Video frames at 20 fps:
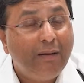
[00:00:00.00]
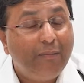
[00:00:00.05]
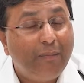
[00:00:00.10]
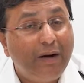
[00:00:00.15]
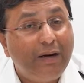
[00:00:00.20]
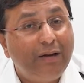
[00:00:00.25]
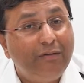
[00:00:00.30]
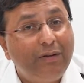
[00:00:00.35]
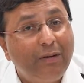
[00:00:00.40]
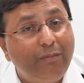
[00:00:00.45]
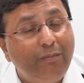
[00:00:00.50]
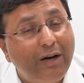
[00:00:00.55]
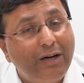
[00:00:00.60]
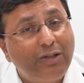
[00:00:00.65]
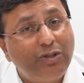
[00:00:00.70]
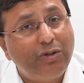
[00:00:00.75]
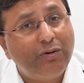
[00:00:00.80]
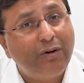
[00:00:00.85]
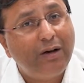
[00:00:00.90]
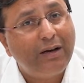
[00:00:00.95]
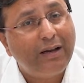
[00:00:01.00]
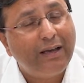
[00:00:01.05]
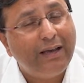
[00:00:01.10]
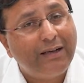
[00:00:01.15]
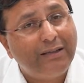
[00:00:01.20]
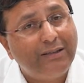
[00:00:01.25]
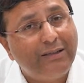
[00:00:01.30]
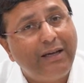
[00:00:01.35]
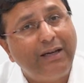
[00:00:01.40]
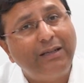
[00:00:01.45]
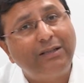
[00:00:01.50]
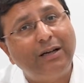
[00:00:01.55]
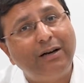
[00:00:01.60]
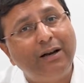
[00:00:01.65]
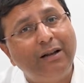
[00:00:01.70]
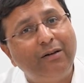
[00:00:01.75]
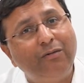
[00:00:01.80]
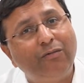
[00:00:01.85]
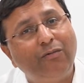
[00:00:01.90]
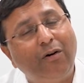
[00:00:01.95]
But if the blood sugar exceeds
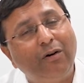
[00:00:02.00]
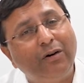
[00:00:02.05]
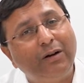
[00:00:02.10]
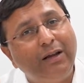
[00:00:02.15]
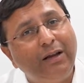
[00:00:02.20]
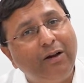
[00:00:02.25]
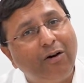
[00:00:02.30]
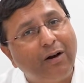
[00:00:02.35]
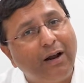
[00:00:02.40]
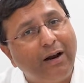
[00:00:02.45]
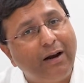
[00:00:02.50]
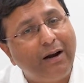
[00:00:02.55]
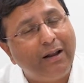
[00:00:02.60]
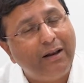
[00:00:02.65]
140 or